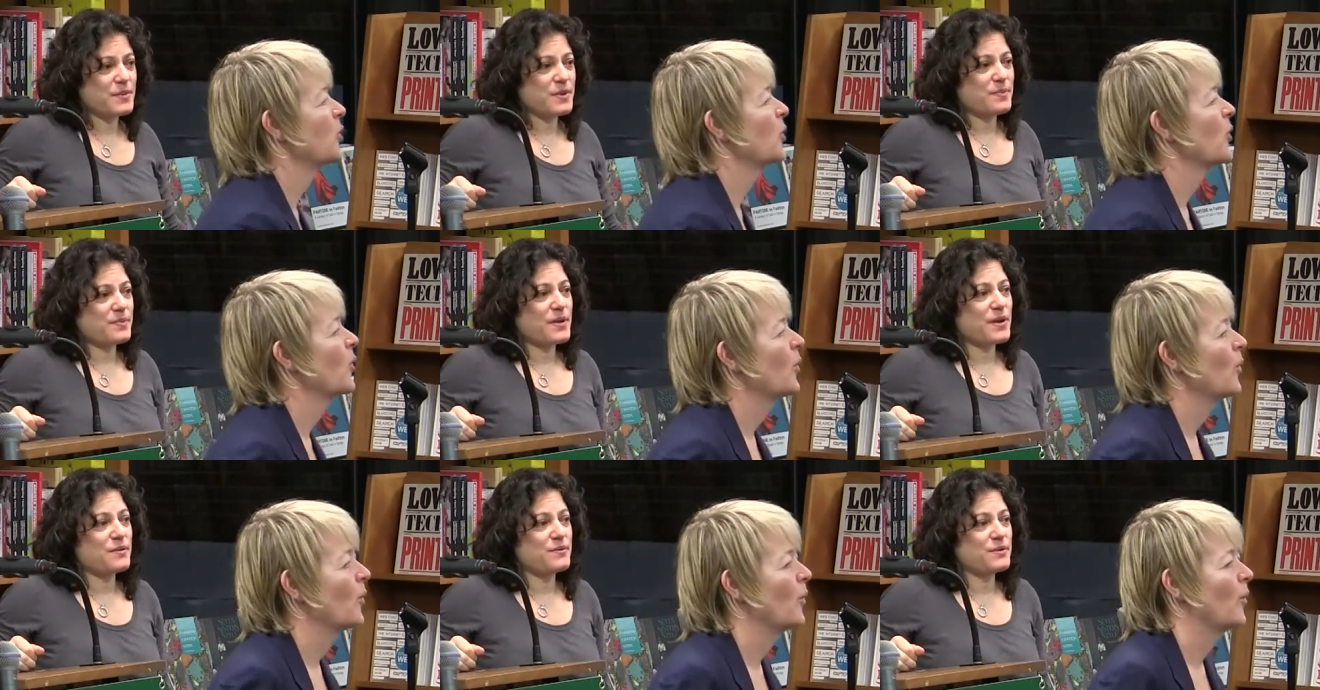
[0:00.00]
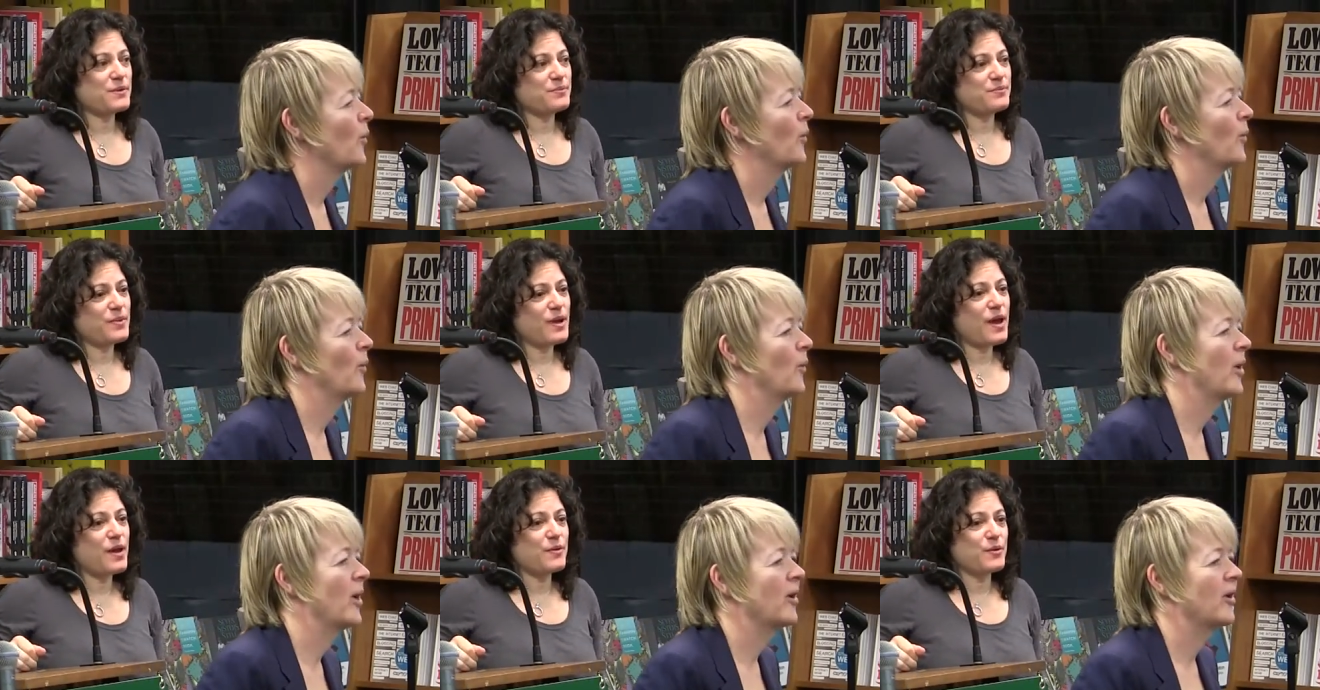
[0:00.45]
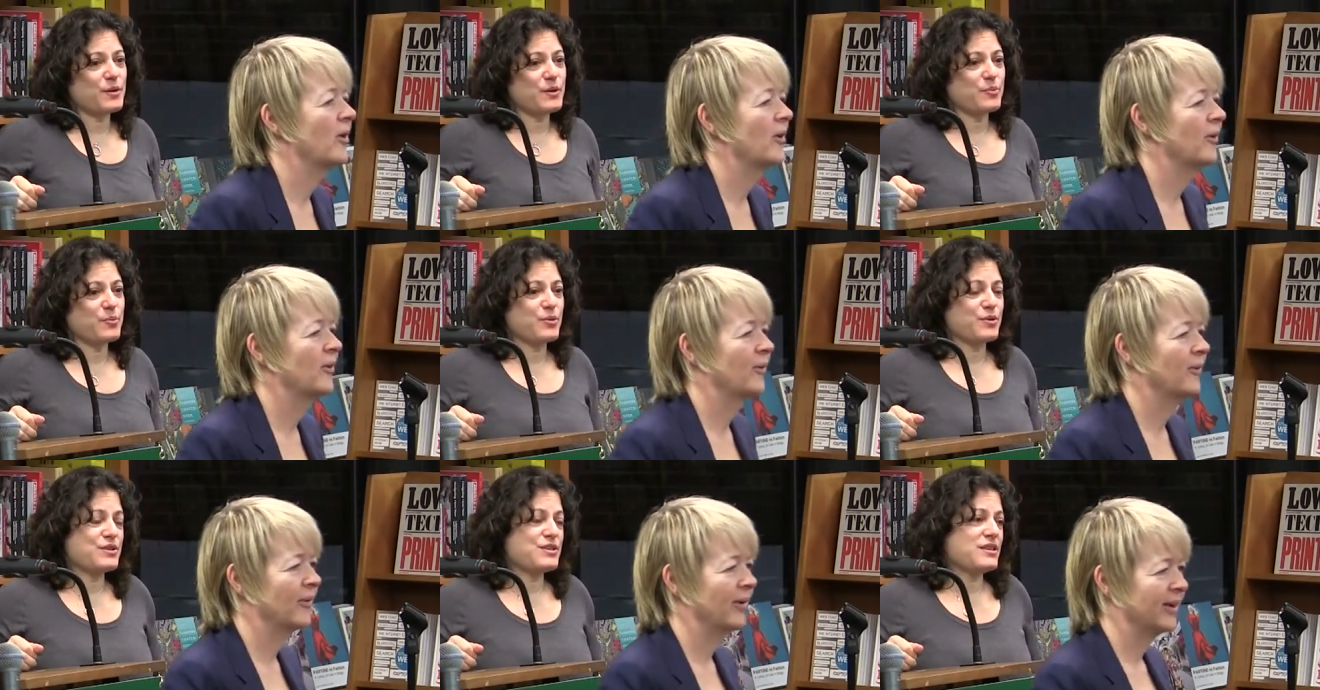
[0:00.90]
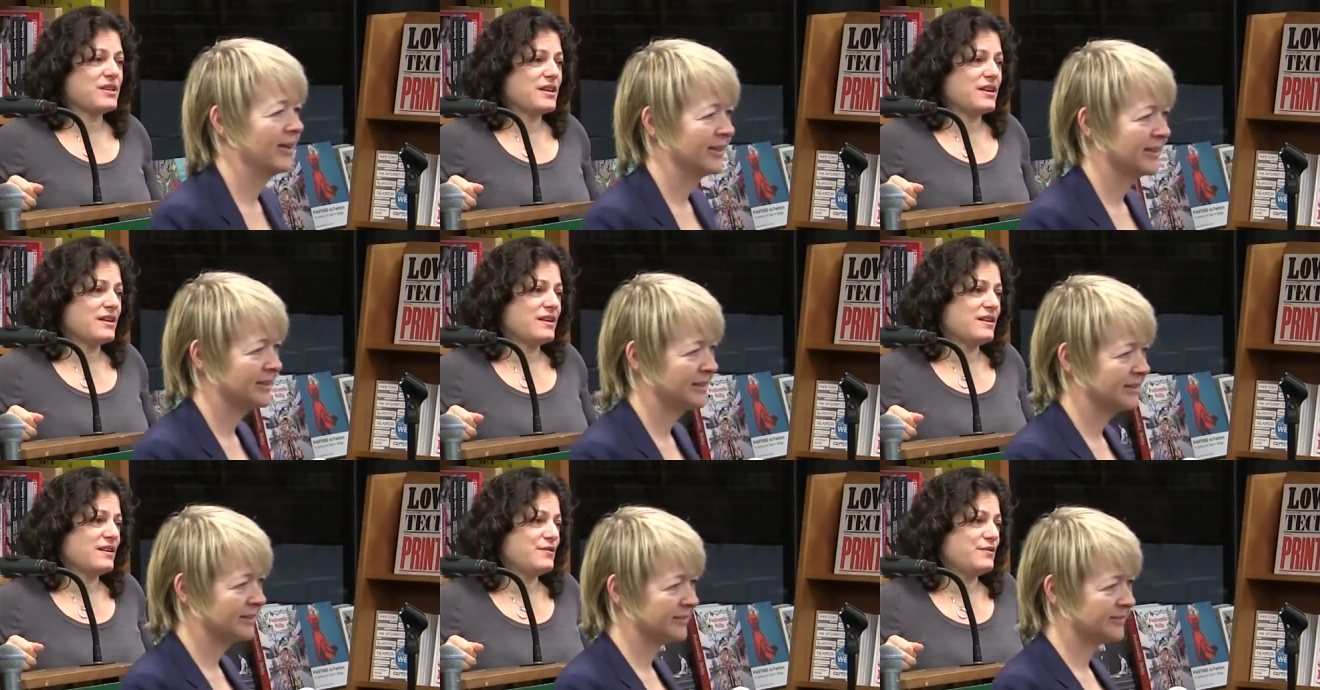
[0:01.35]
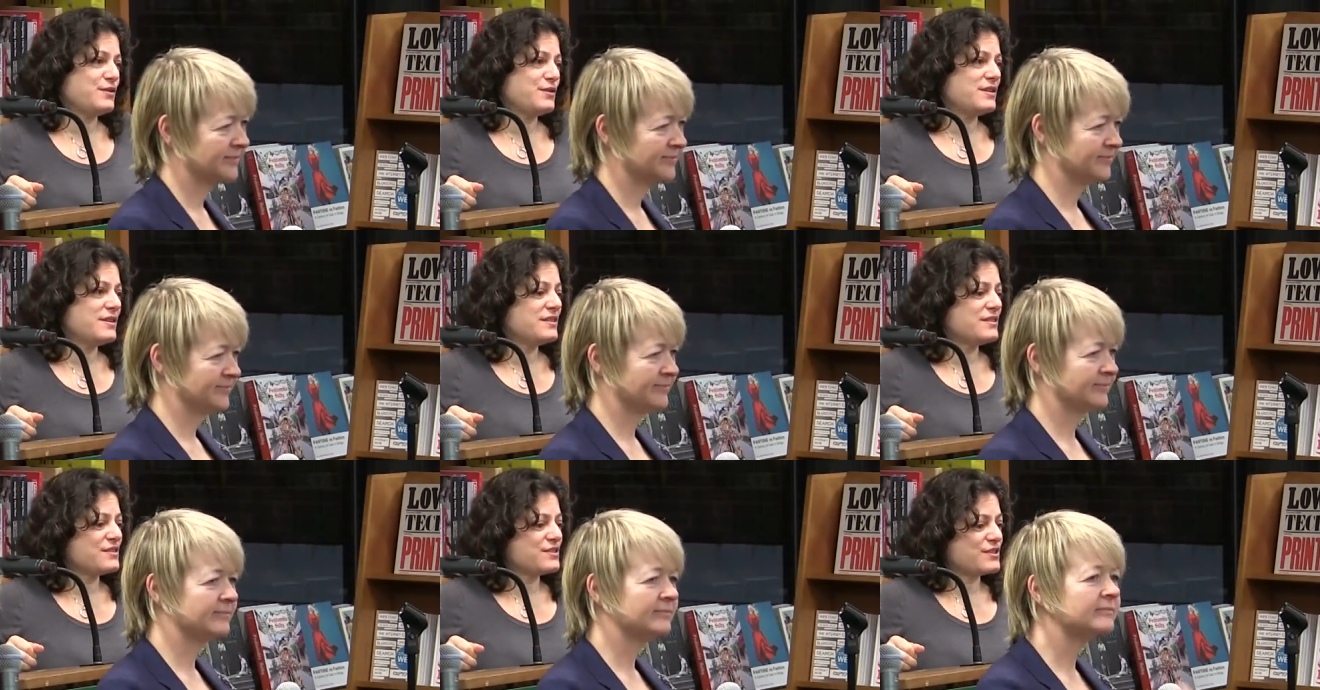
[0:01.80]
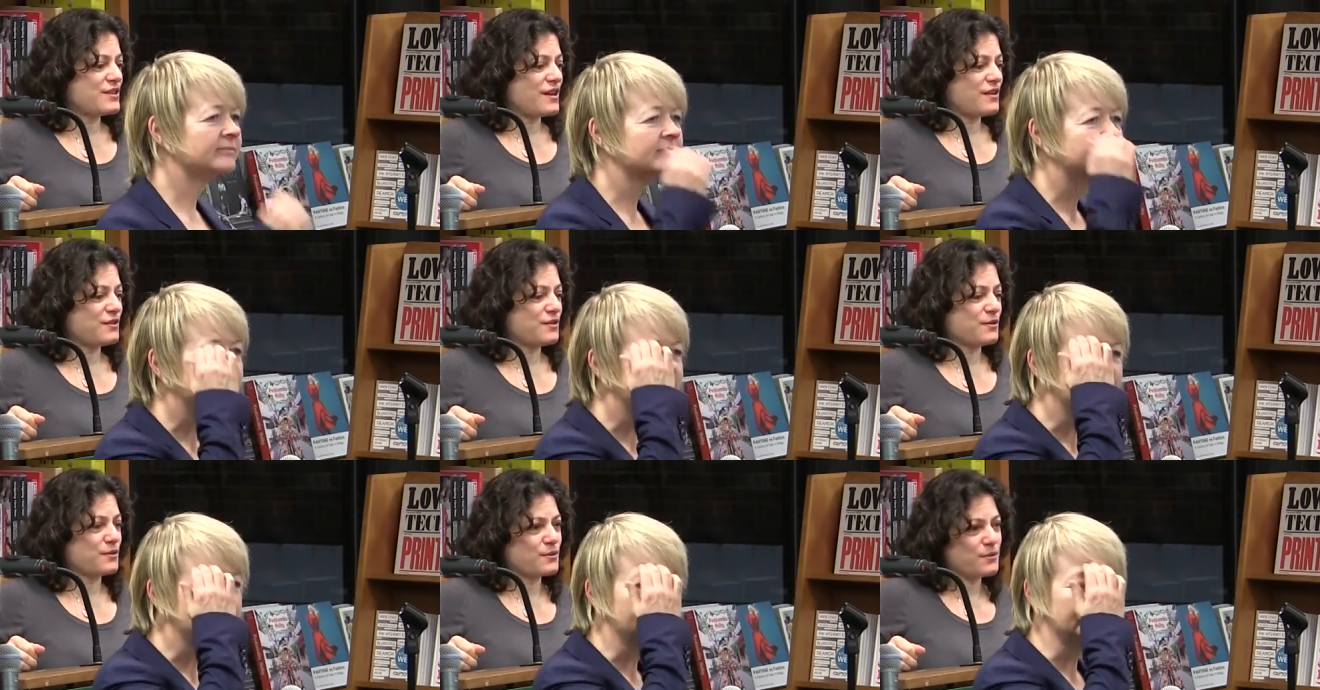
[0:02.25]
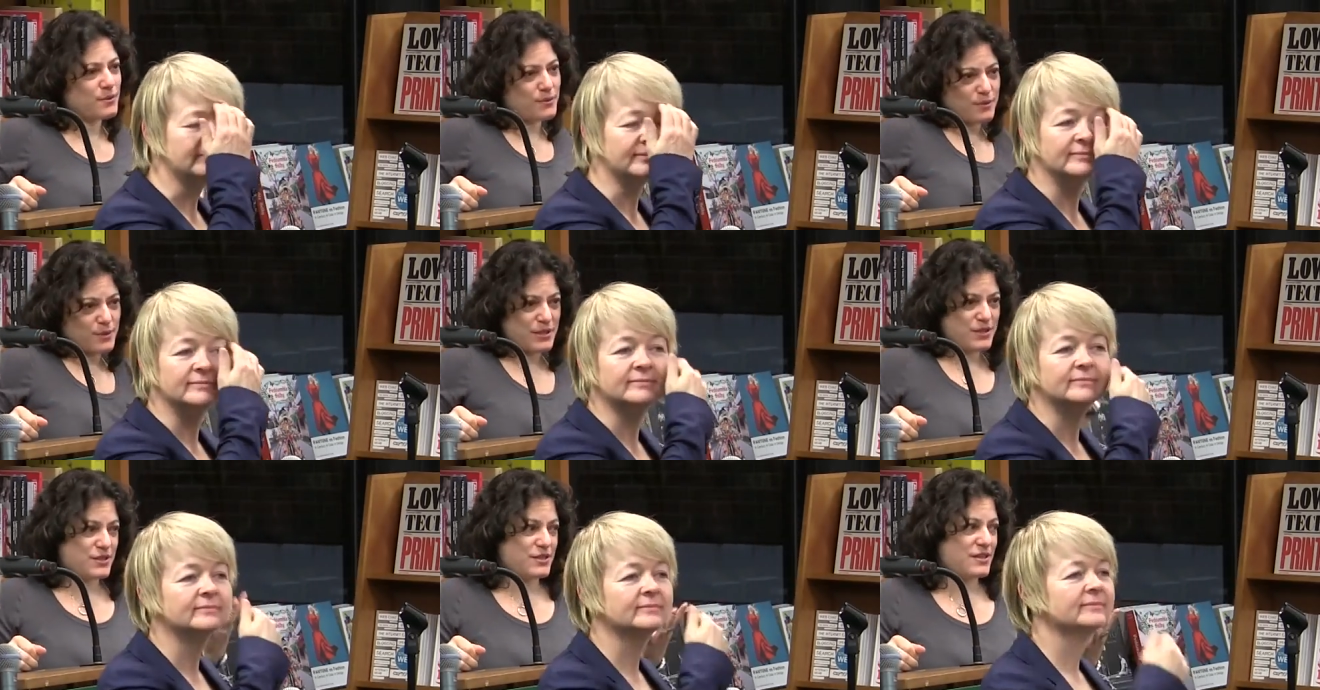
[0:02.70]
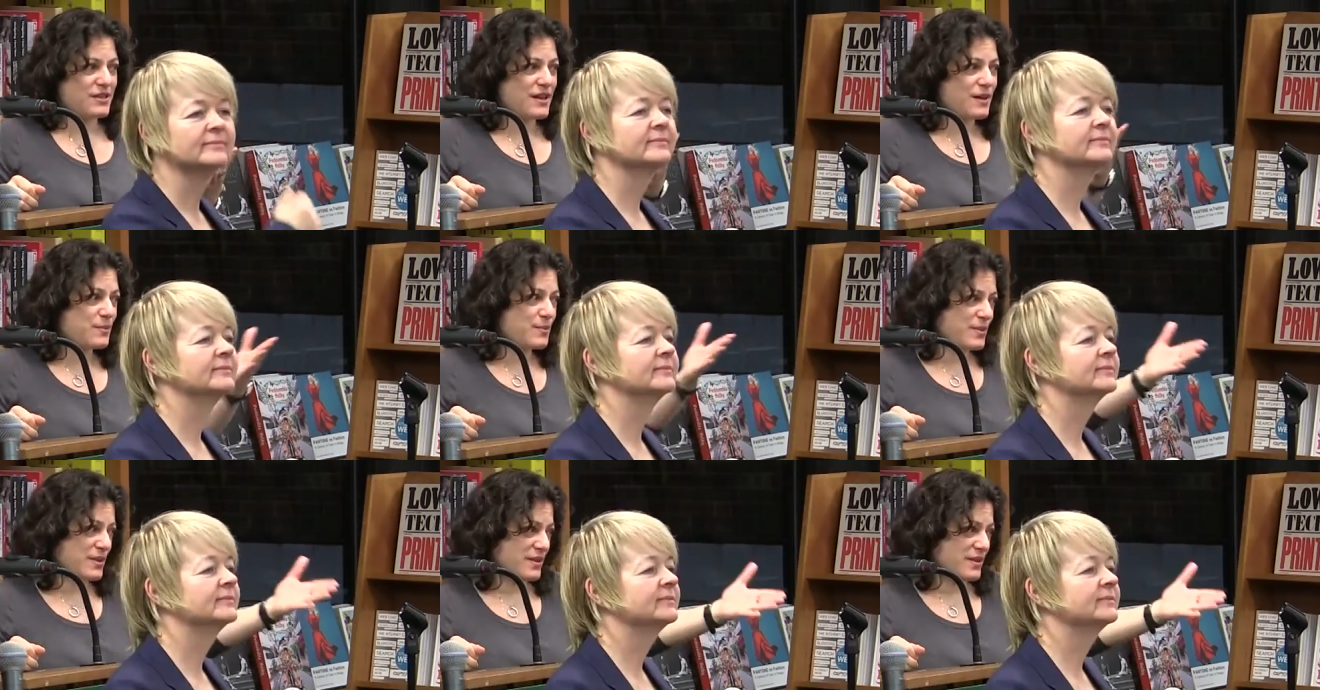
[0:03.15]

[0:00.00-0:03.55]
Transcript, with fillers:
Speaker 1: come up. I would, I would appreciate it if you didn't shout your question out,